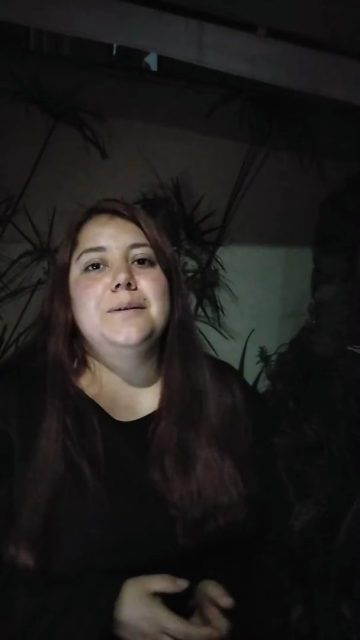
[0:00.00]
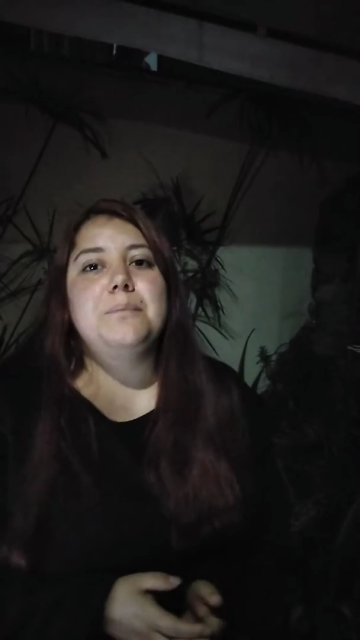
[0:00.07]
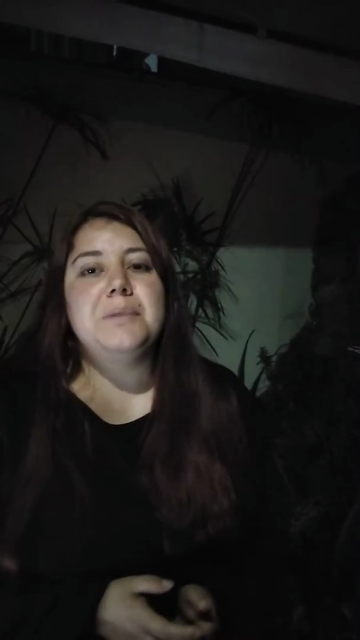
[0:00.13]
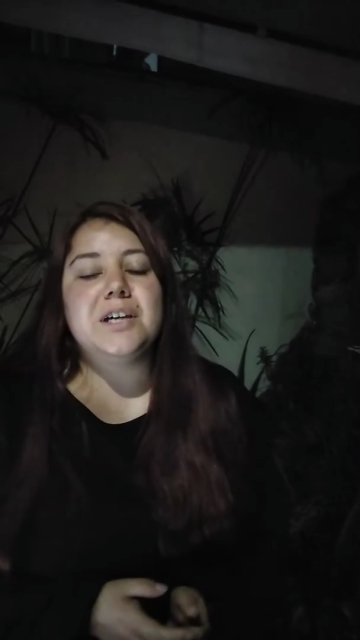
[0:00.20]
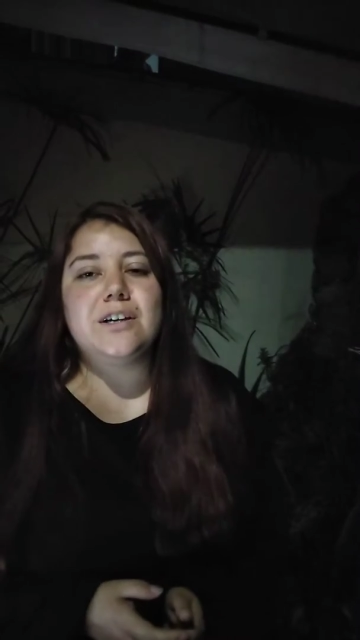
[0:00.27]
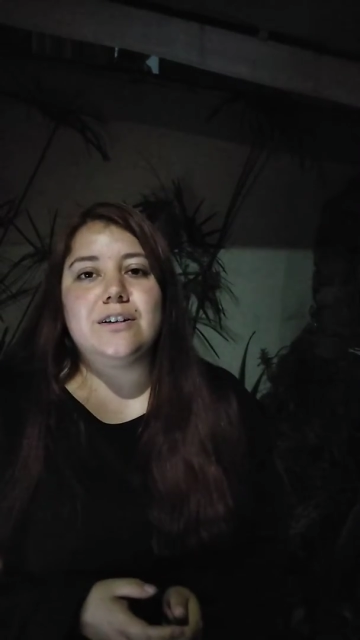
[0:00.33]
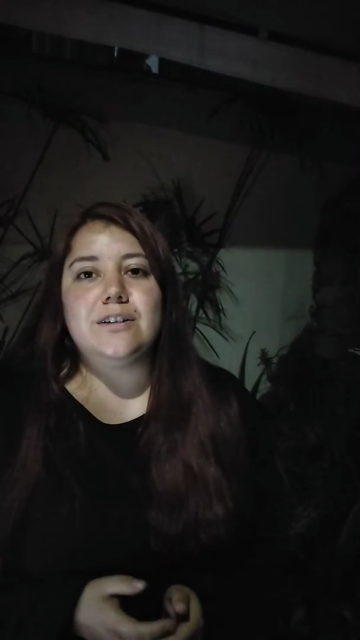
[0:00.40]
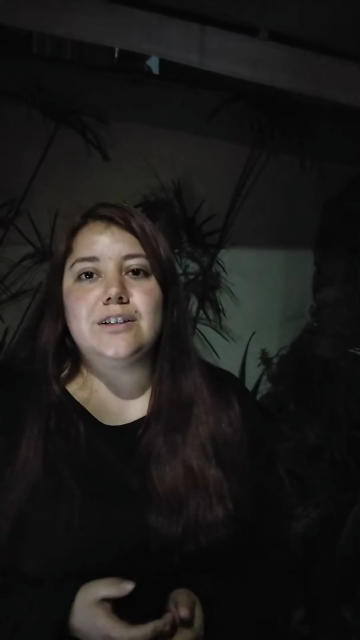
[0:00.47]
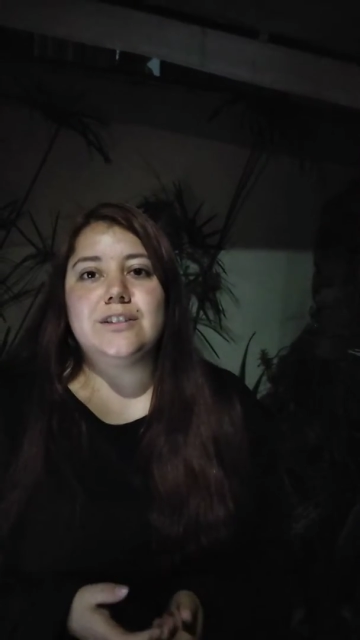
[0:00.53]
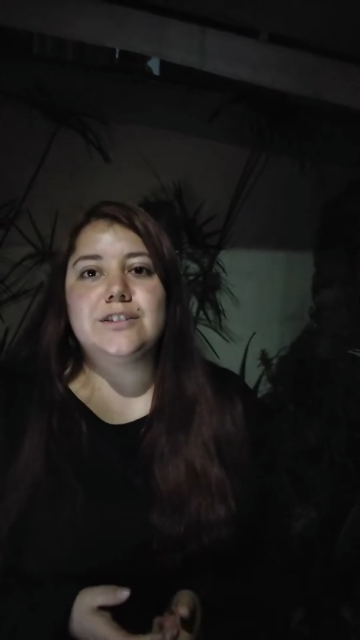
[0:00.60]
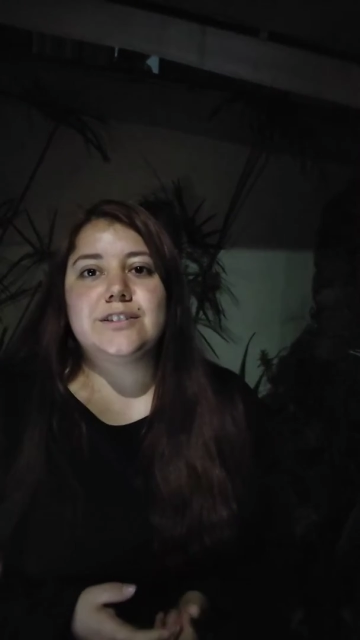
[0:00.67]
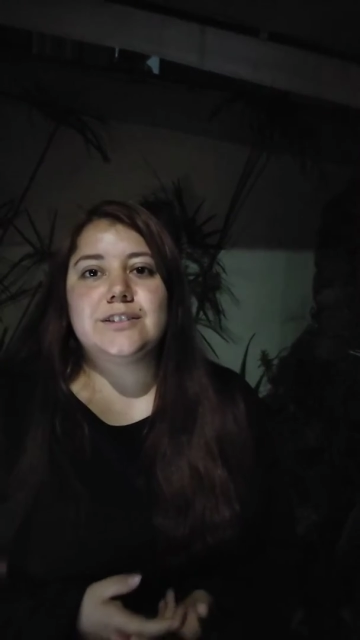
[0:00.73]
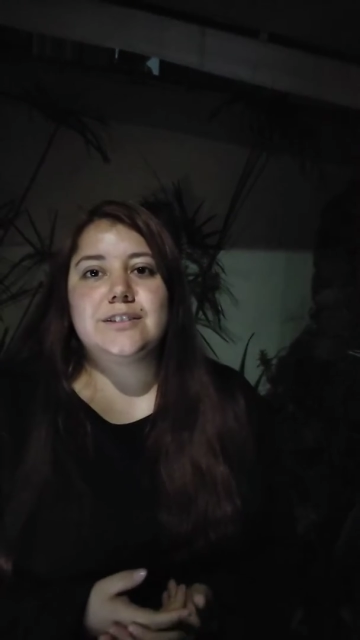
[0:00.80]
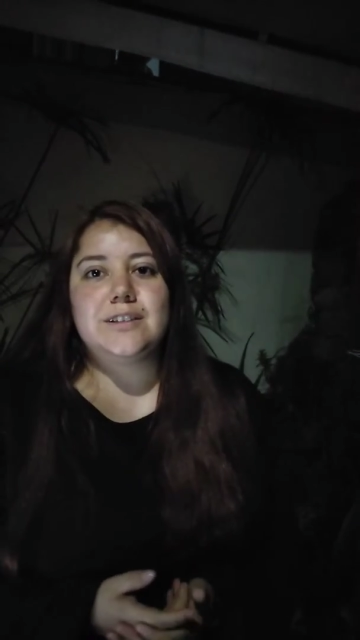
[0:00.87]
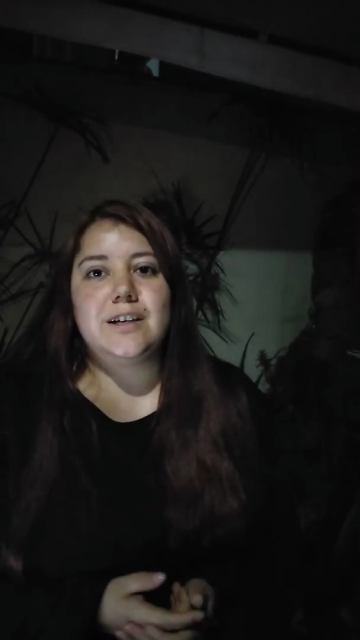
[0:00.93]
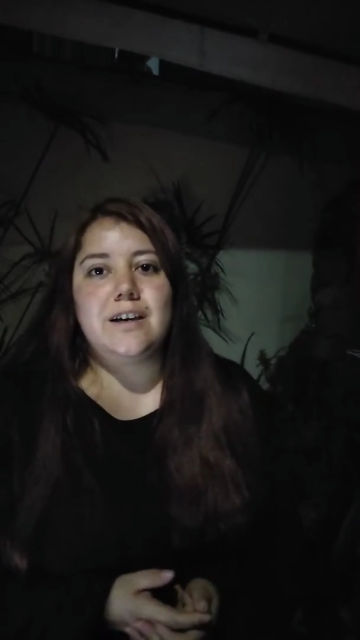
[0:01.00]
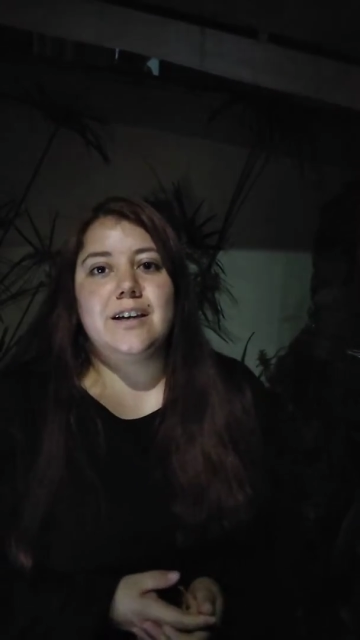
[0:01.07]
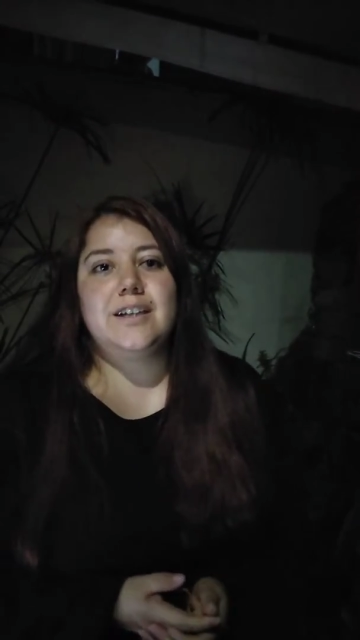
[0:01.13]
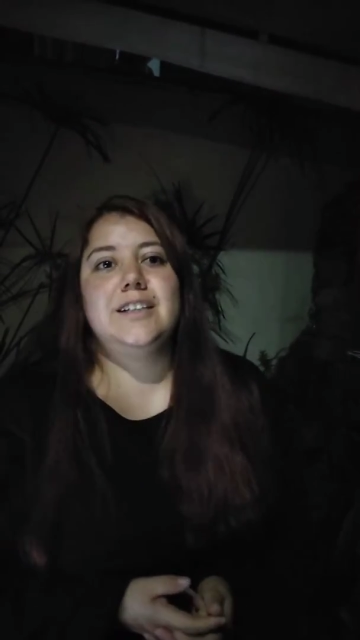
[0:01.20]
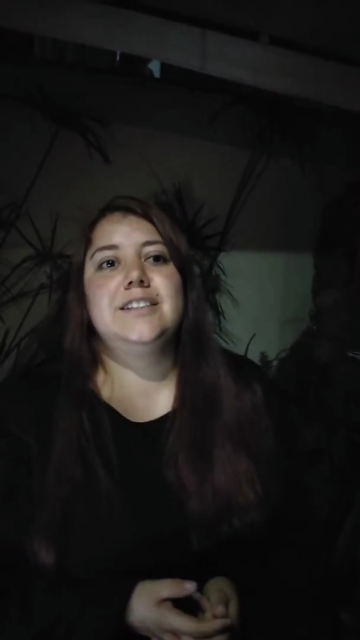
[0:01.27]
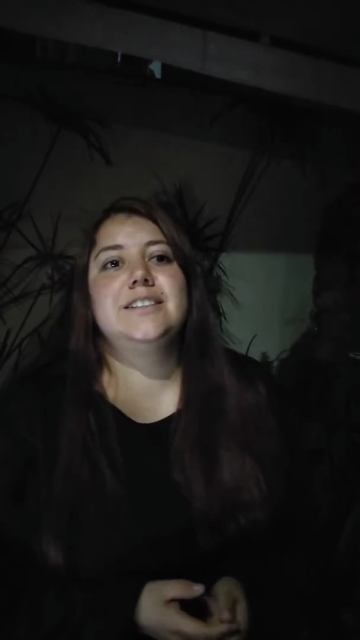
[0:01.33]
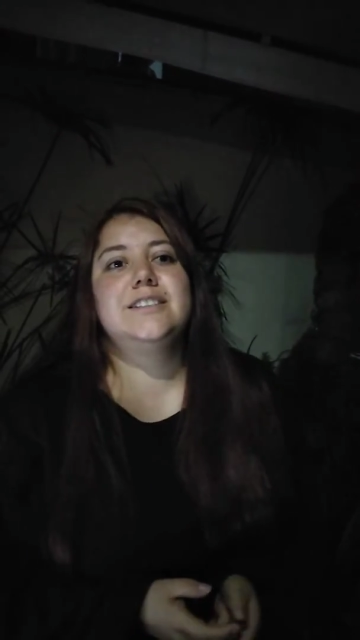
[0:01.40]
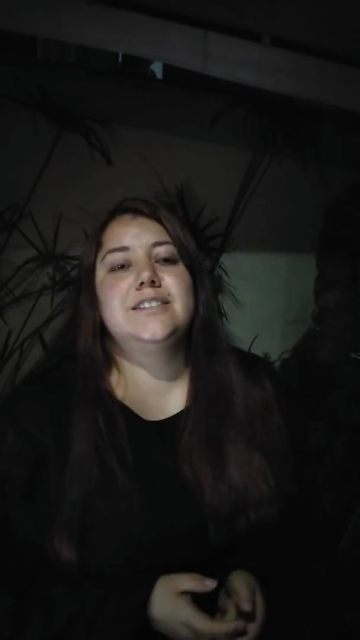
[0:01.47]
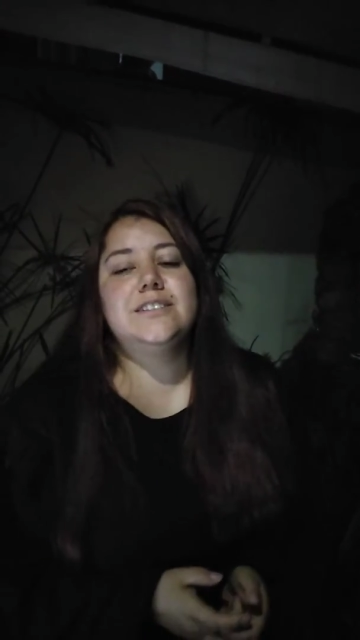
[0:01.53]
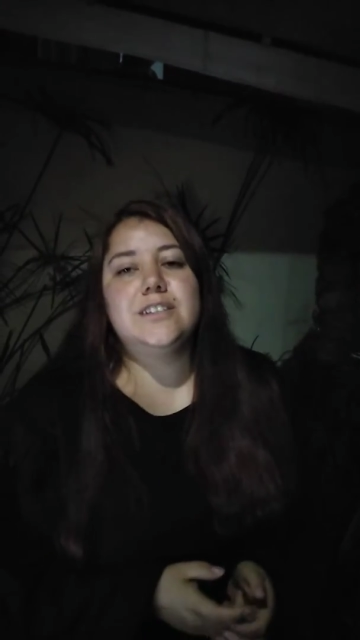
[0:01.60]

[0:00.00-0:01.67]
because it's